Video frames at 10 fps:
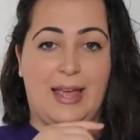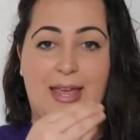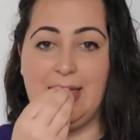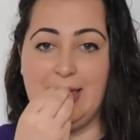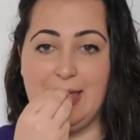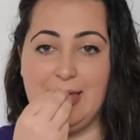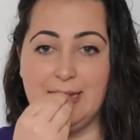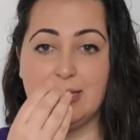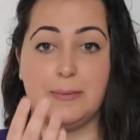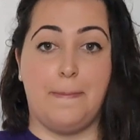He
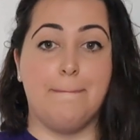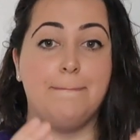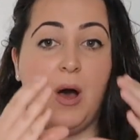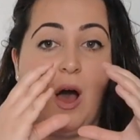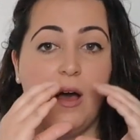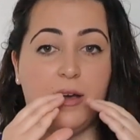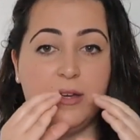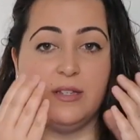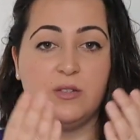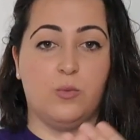eats
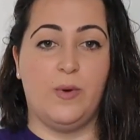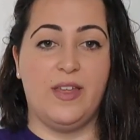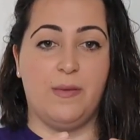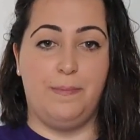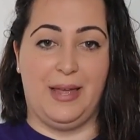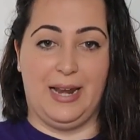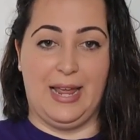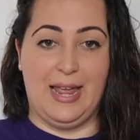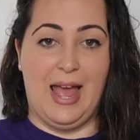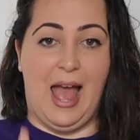burgers with
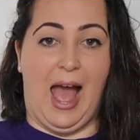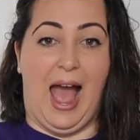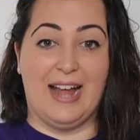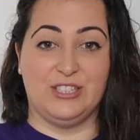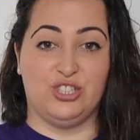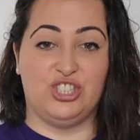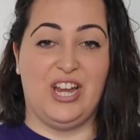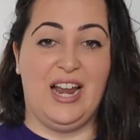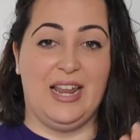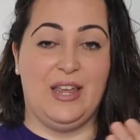Billy and
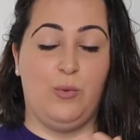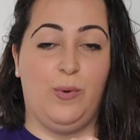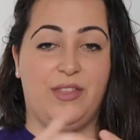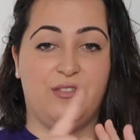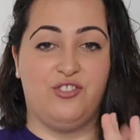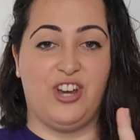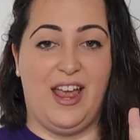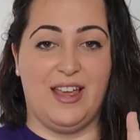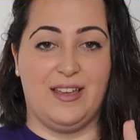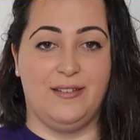jelly with
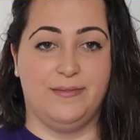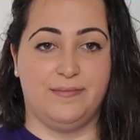Jay.